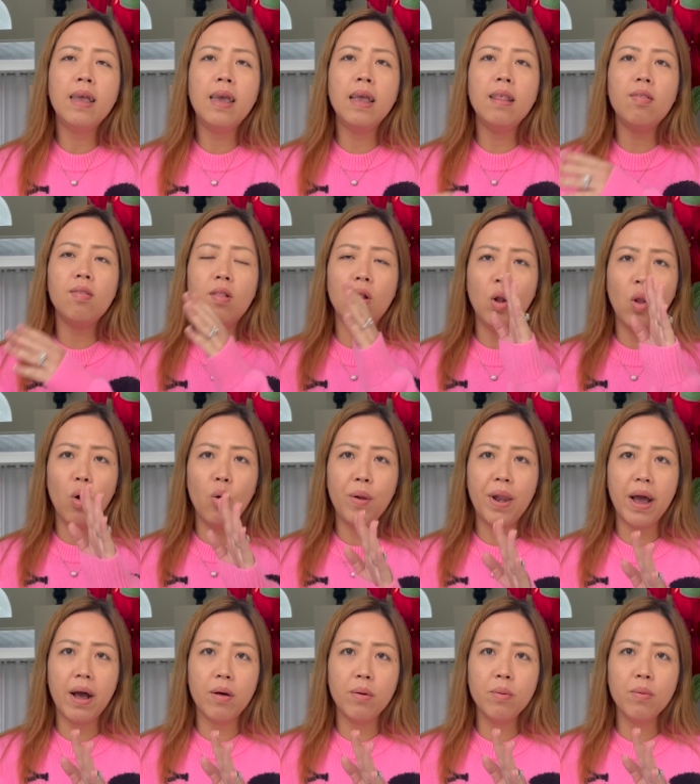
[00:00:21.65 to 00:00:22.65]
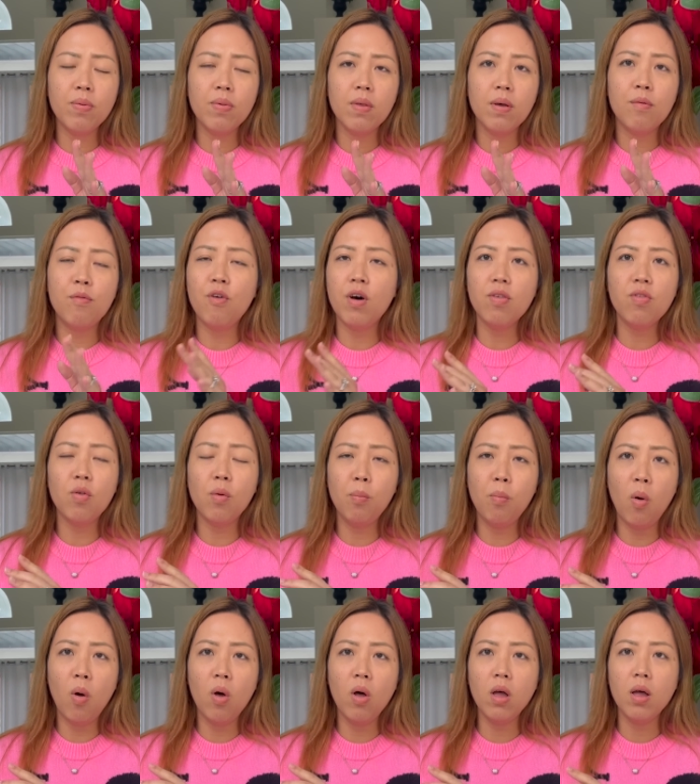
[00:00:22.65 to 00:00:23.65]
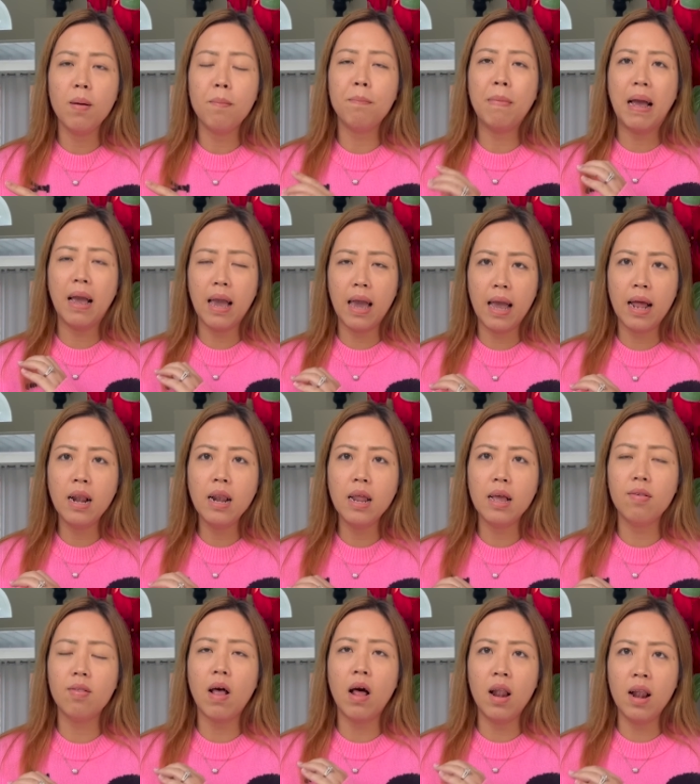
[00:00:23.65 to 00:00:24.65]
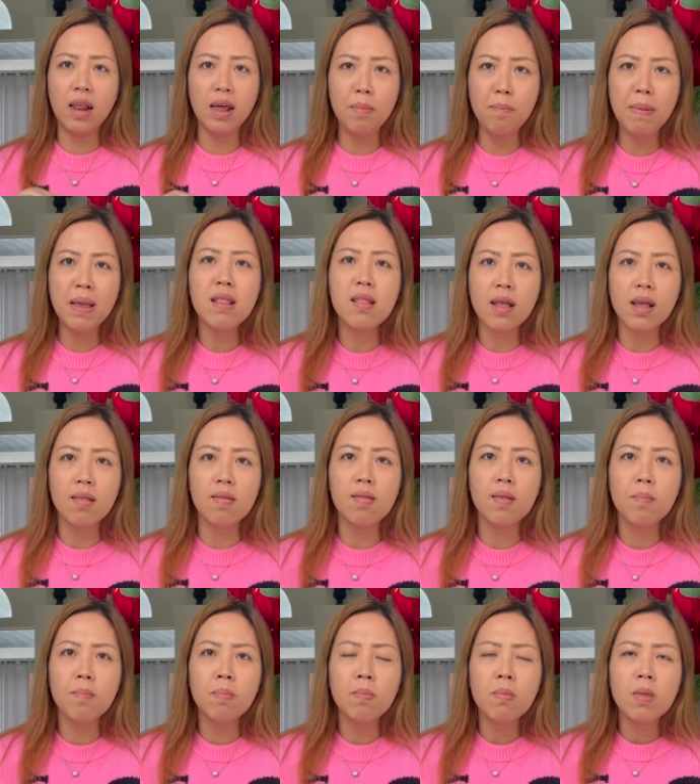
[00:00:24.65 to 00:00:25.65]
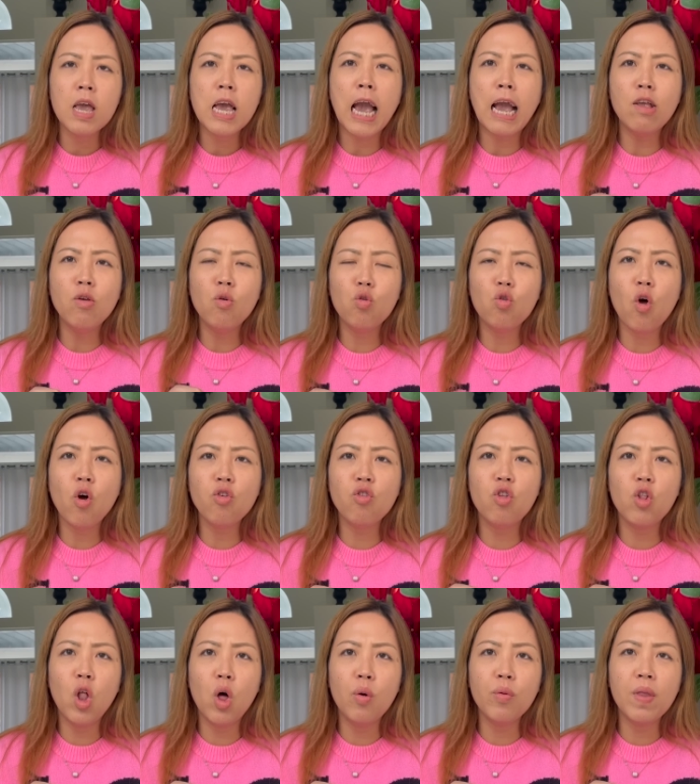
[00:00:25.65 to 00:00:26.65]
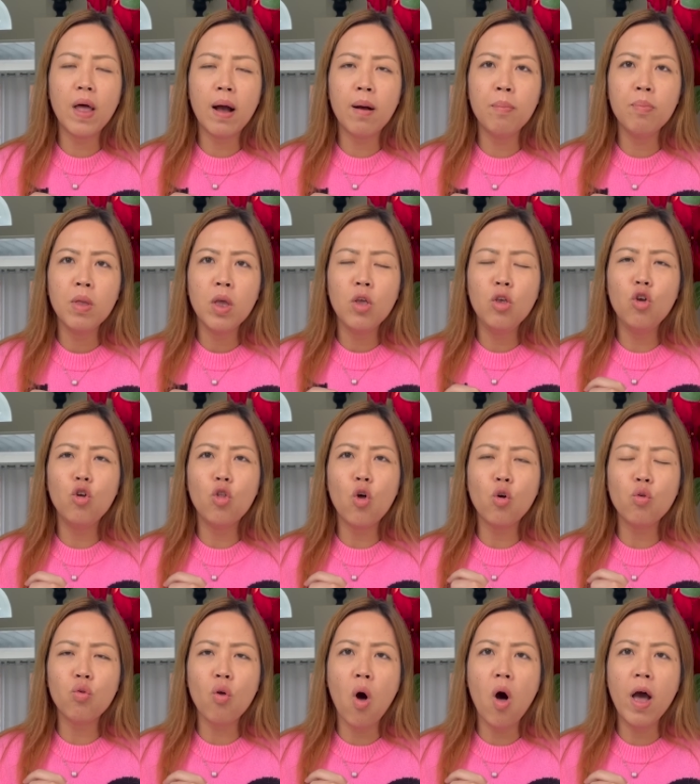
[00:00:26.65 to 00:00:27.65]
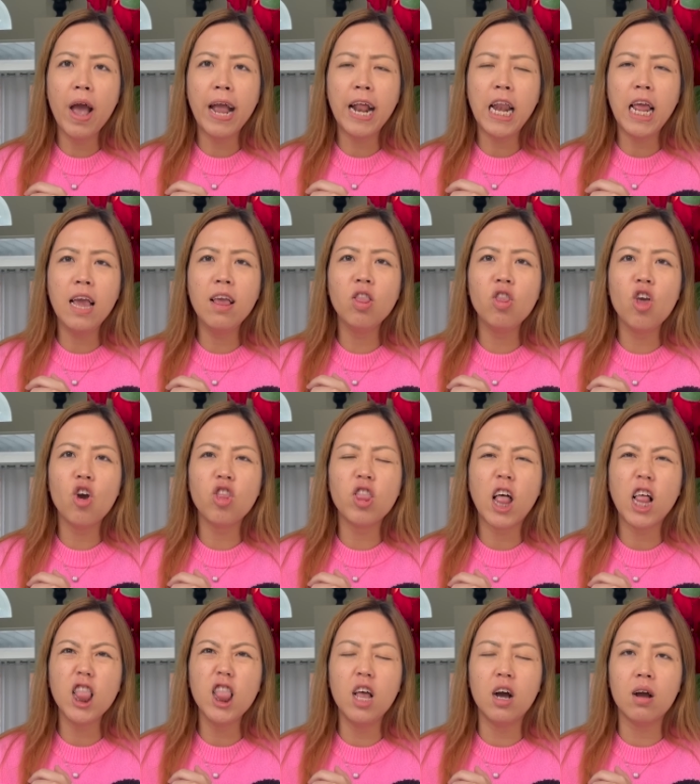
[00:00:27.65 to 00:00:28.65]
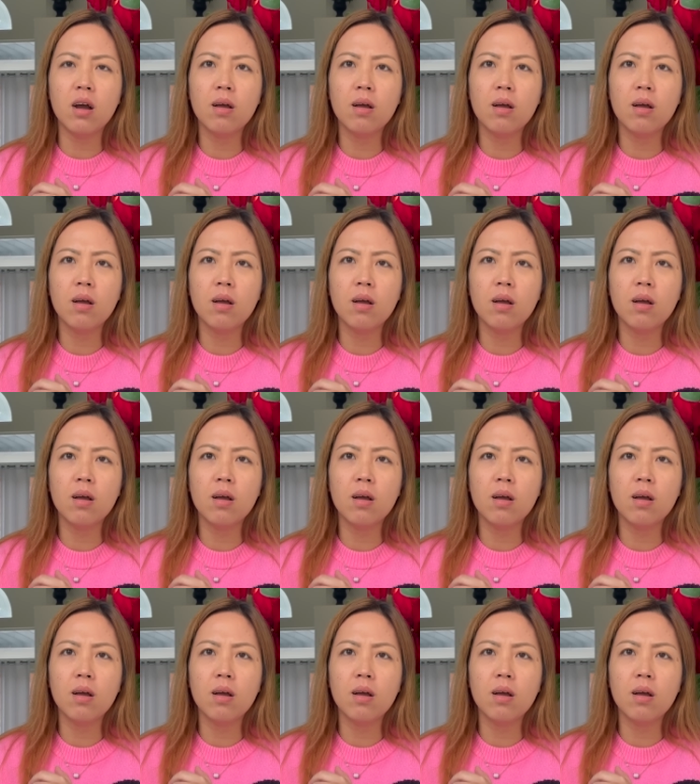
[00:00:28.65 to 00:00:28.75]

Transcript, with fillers: get slow down. First of all, my endless unlimited. Can you talk slow, up? You don't talk and eat your thunder.